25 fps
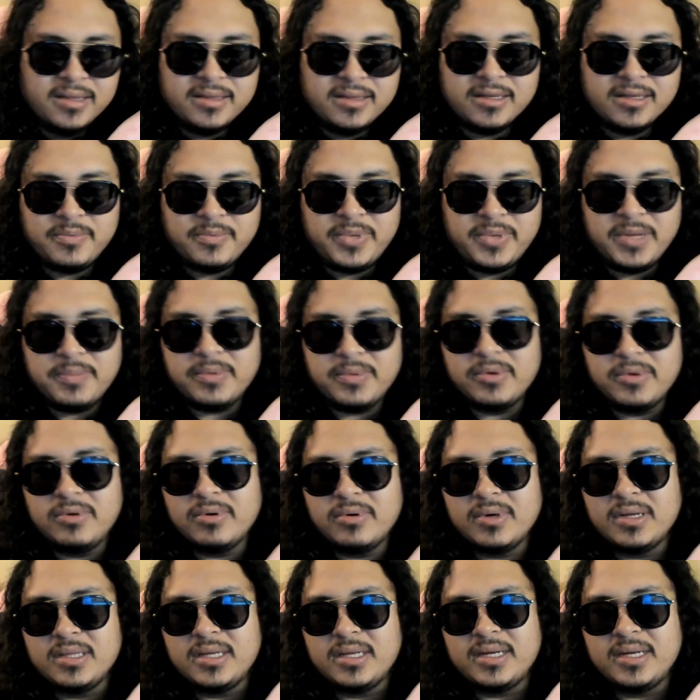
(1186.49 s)
There are people who
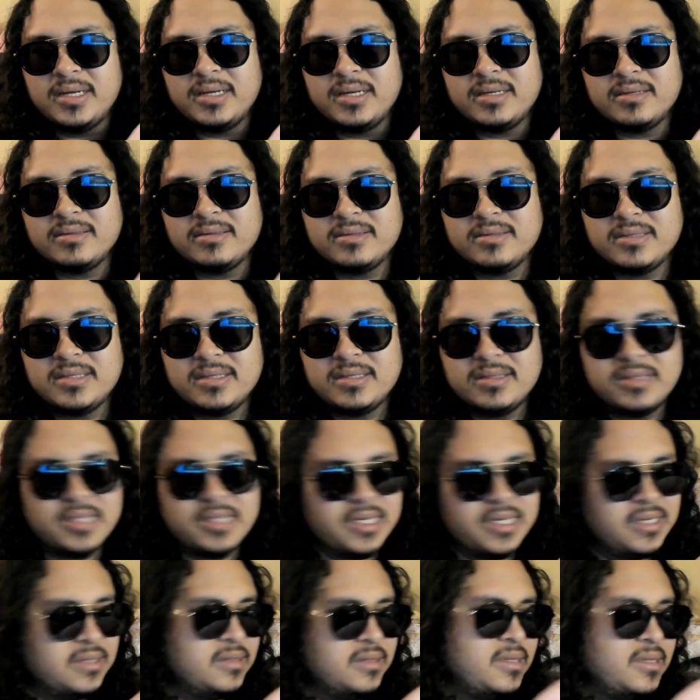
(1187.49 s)
are like...
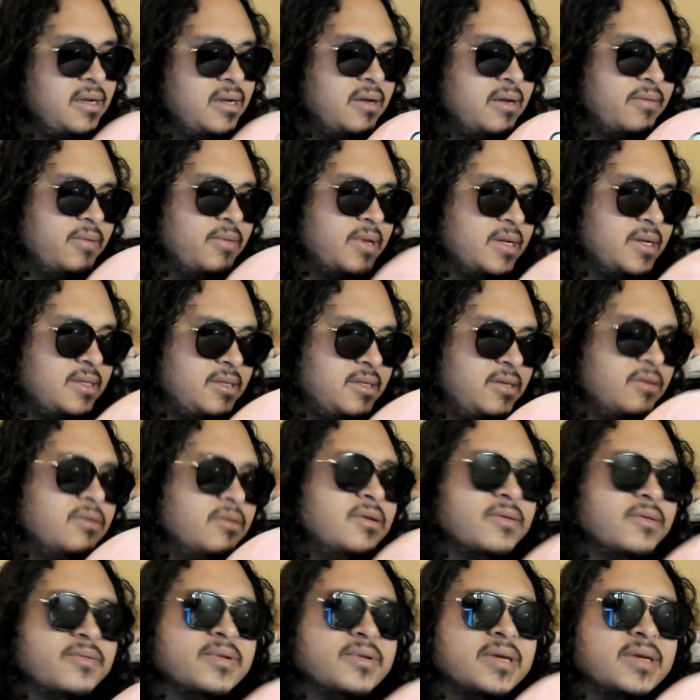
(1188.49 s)
They have, like, two
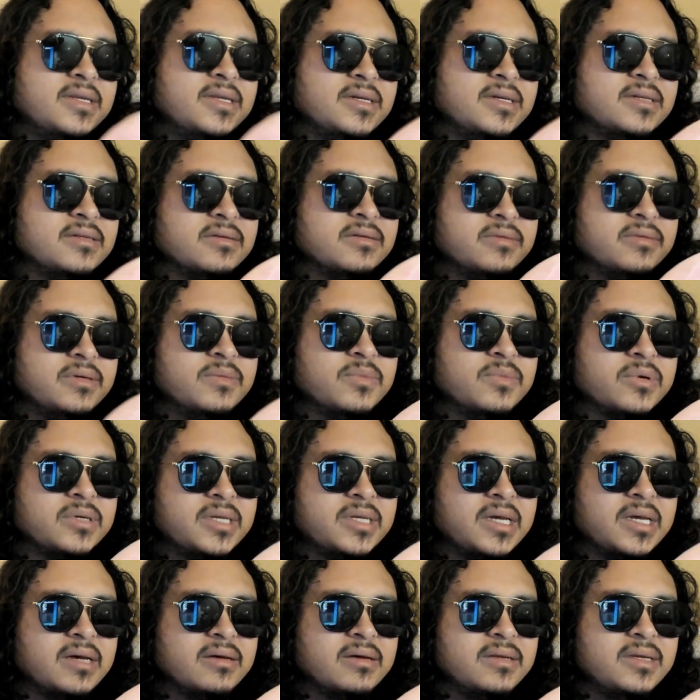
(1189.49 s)
different ideas of
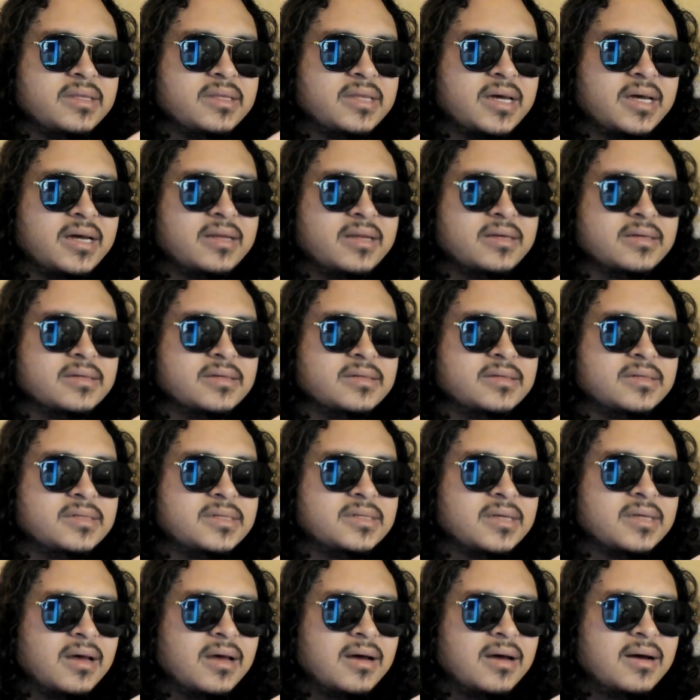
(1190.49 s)
immortality. That
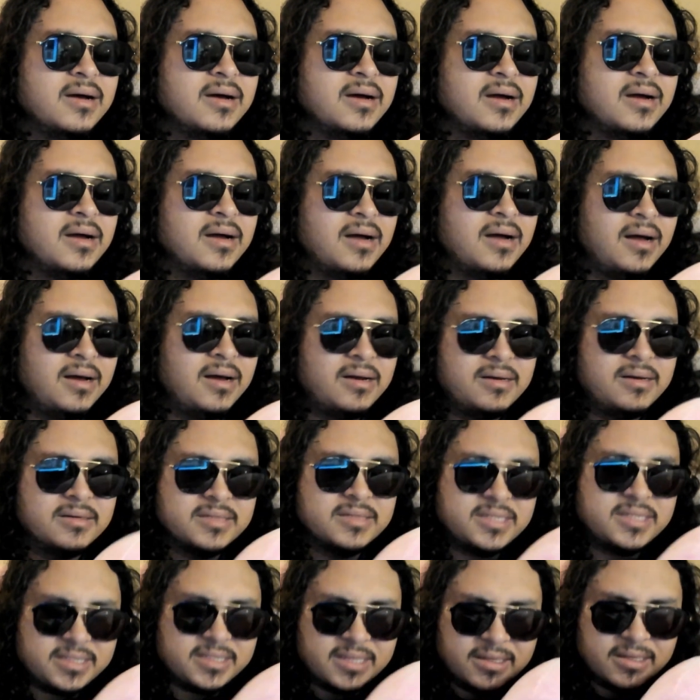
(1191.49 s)
is, all
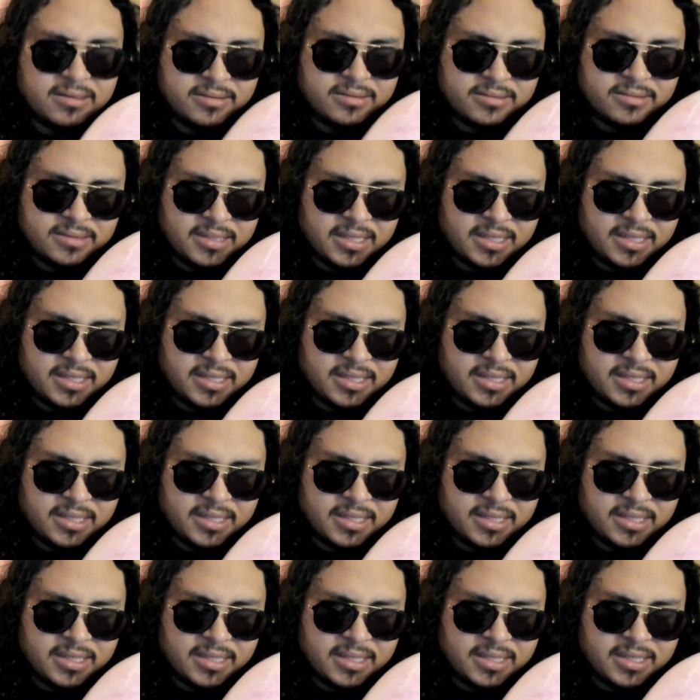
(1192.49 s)
cell...